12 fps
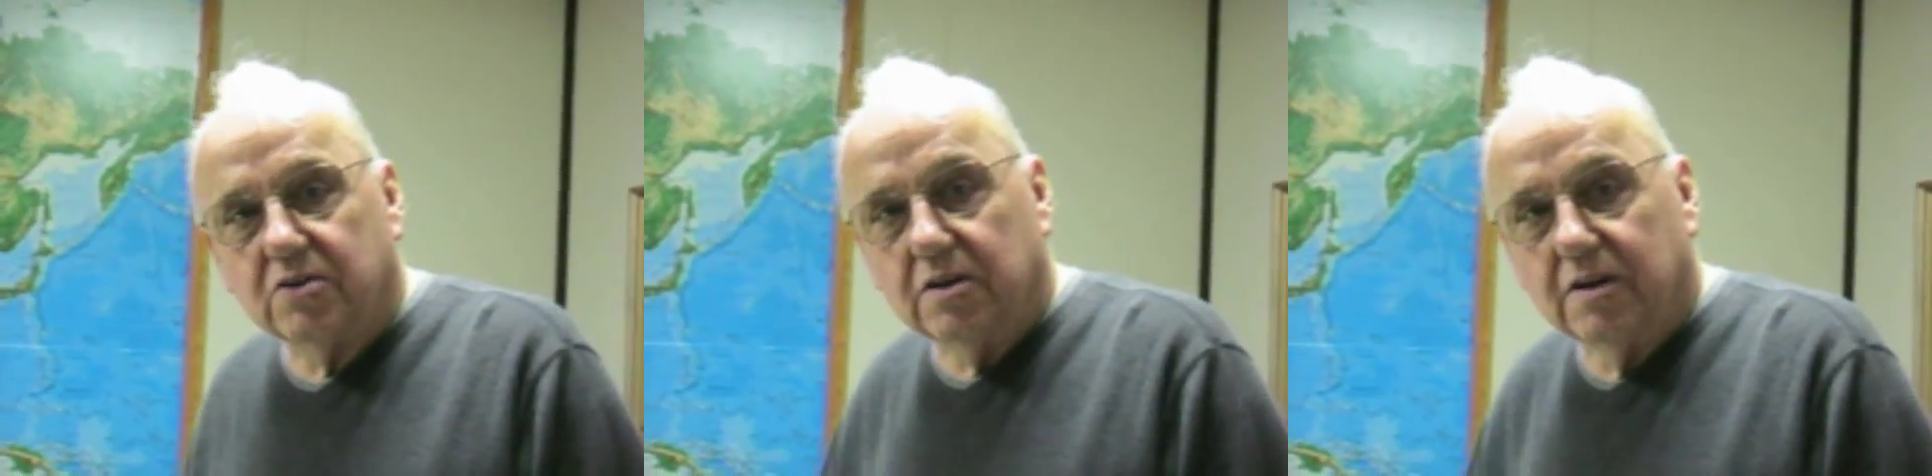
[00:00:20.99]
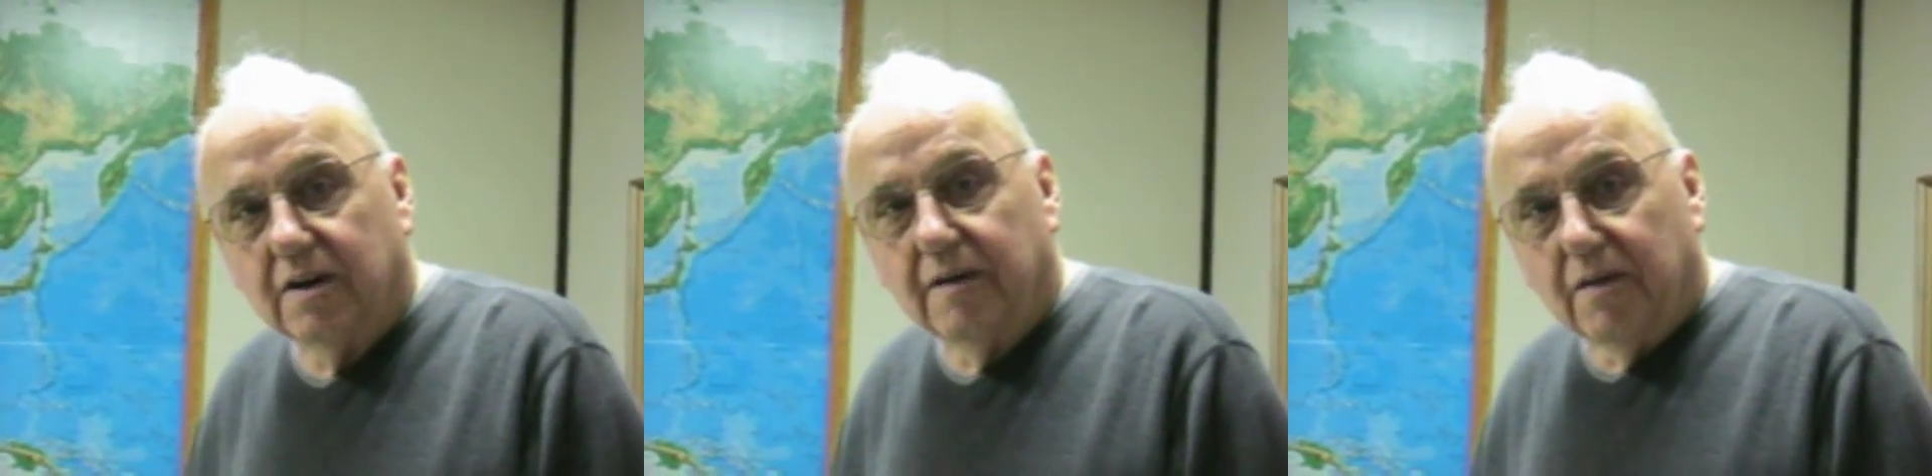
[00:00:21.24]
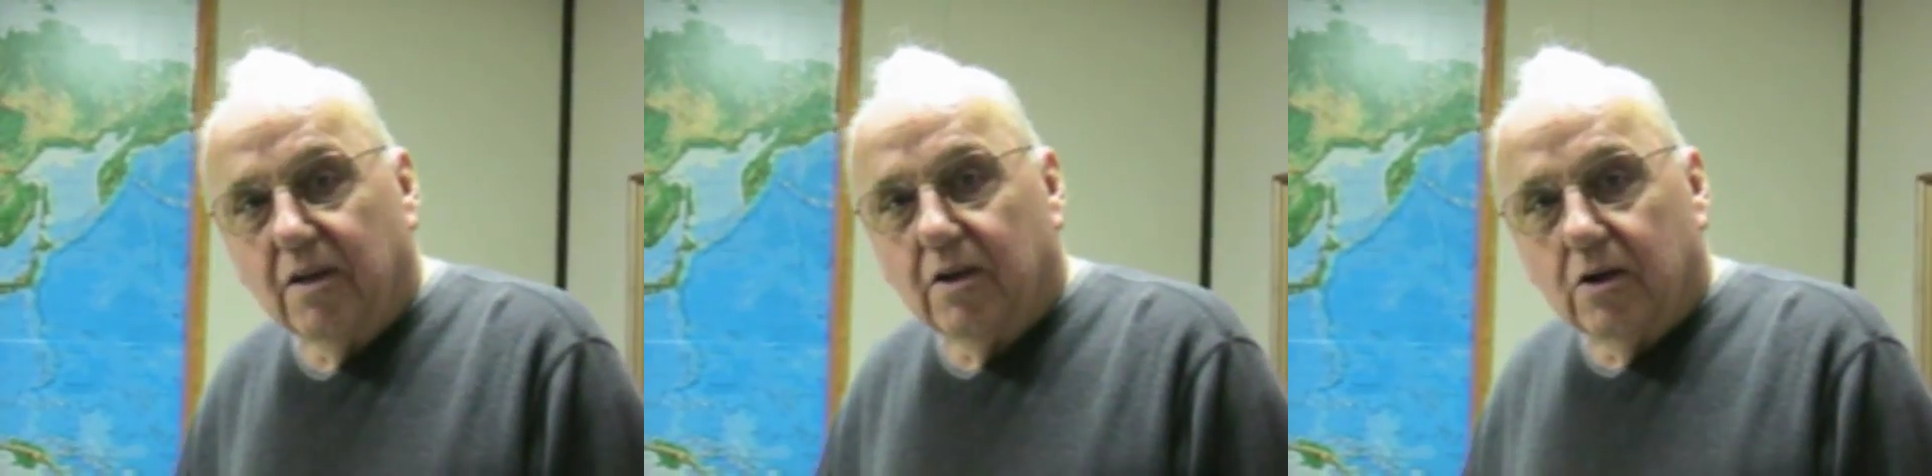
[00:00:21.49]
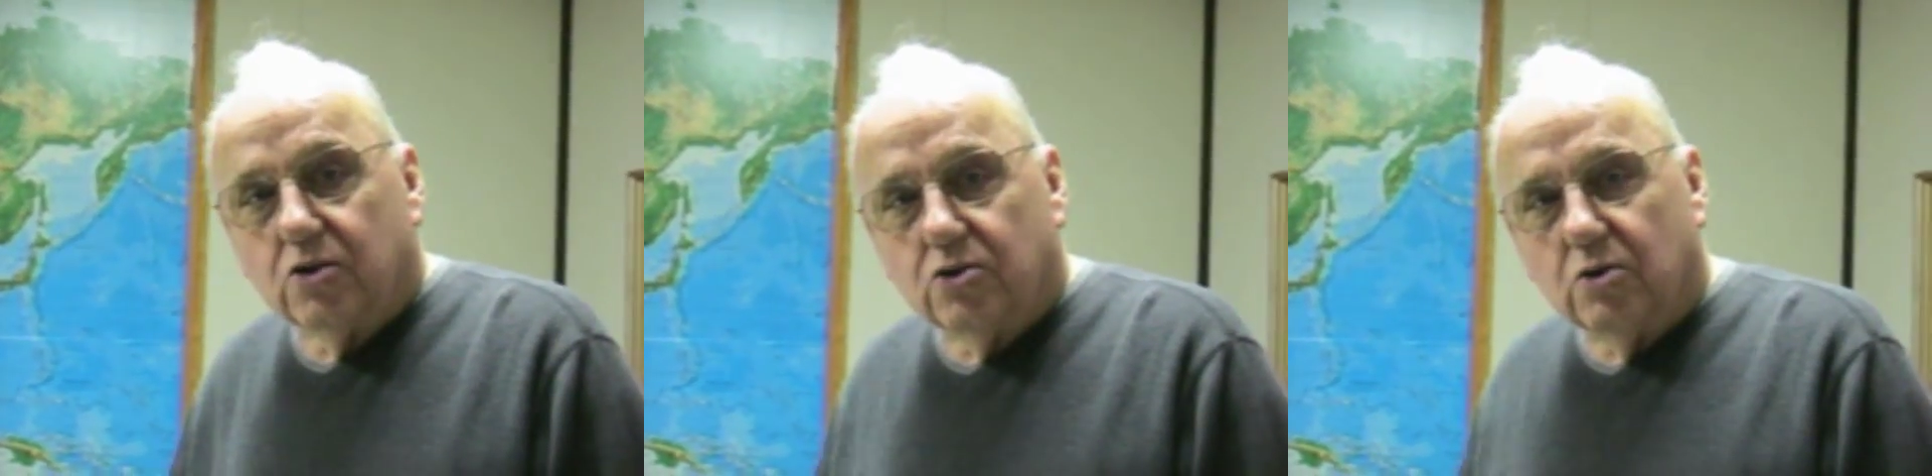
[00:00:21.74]
And
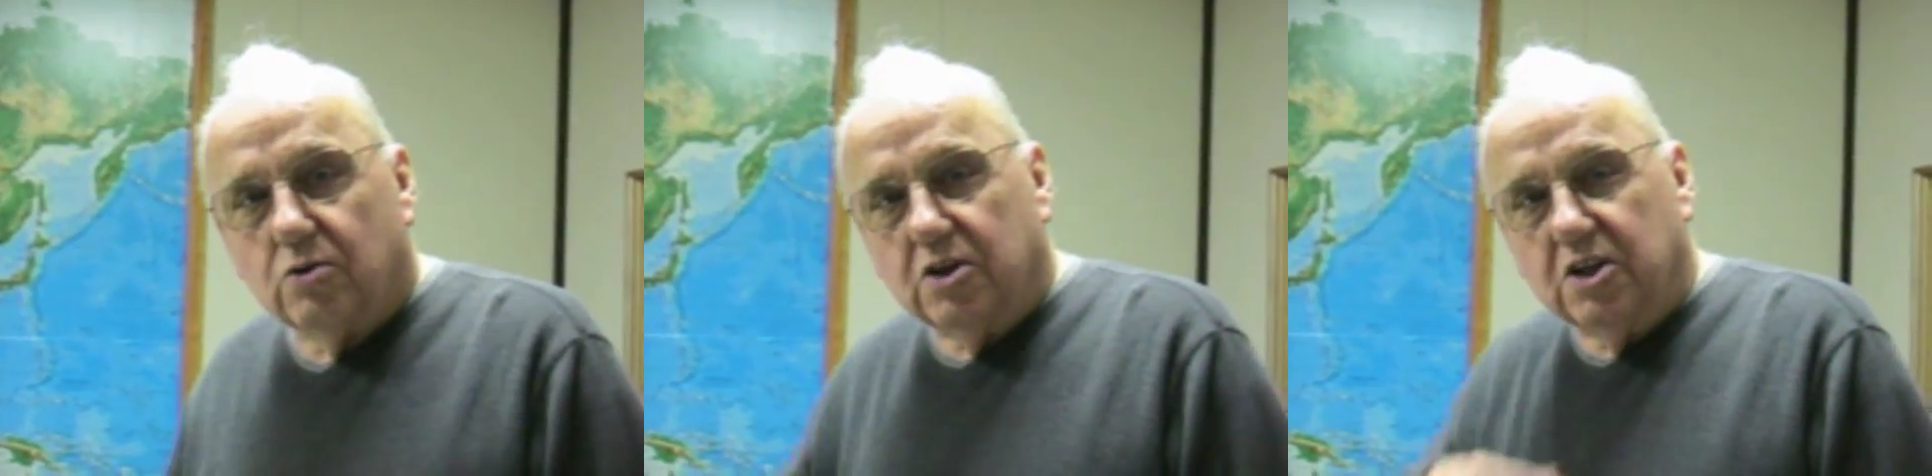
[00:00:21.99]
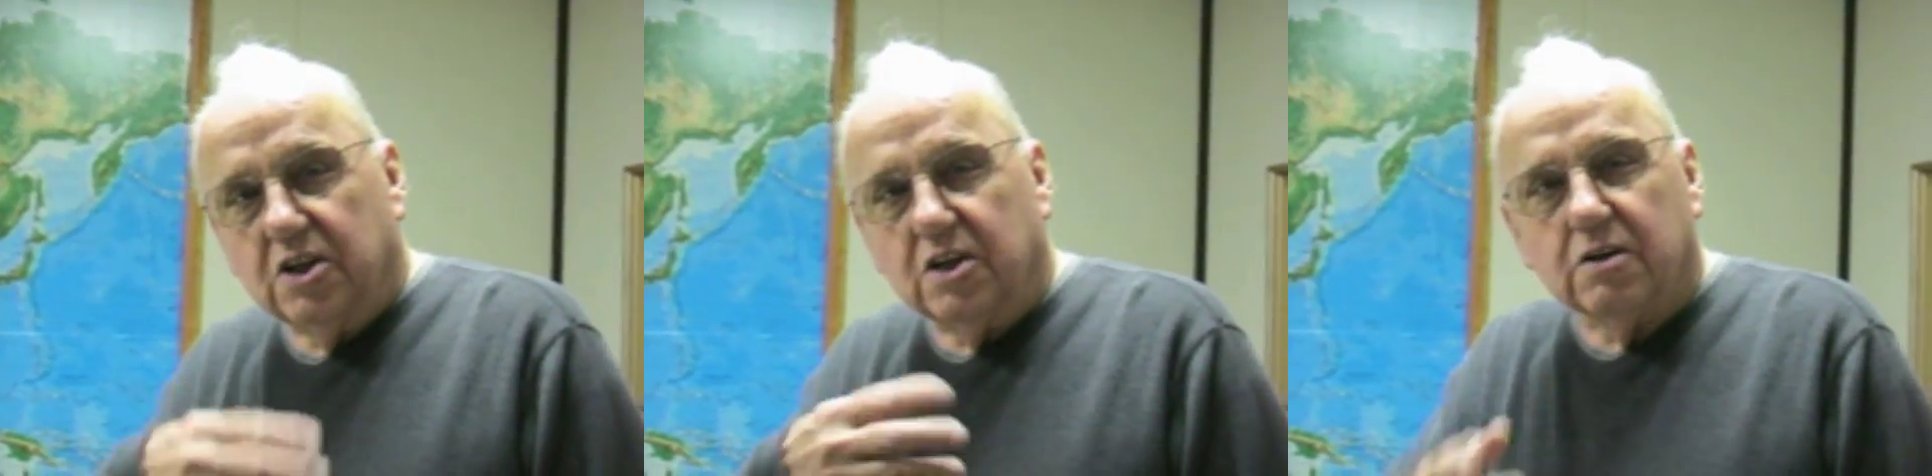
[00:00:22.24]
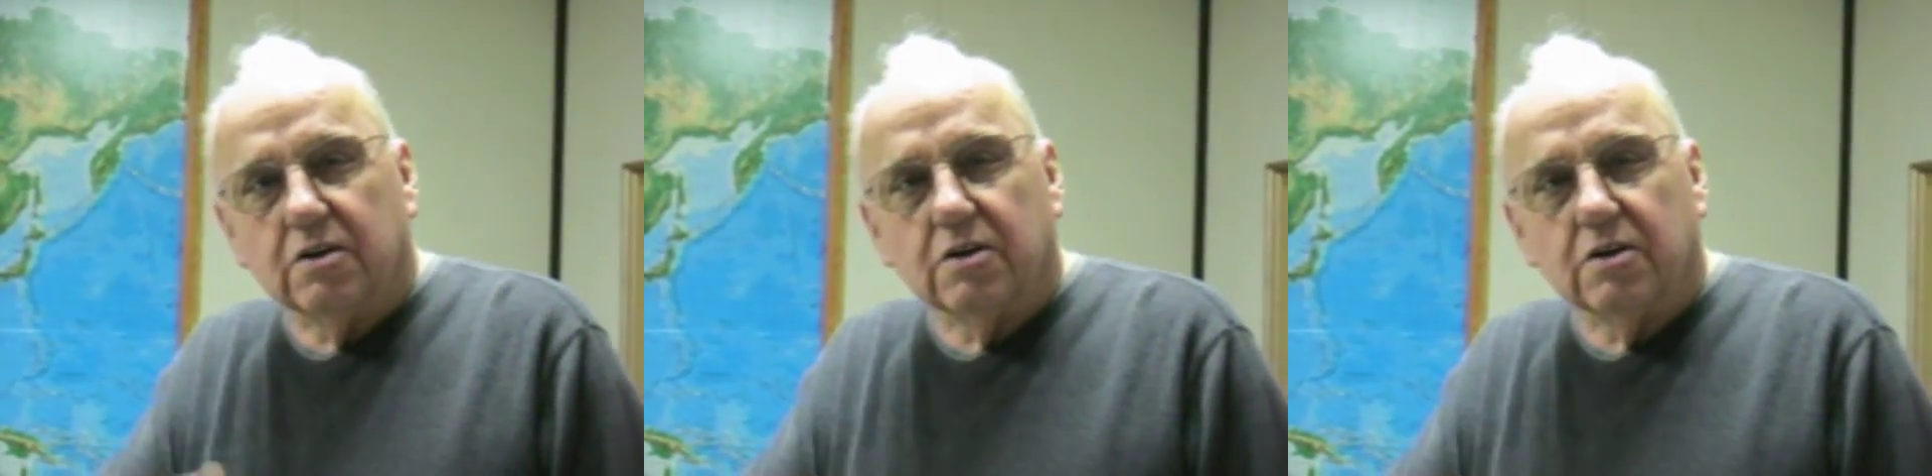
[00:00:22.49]
during the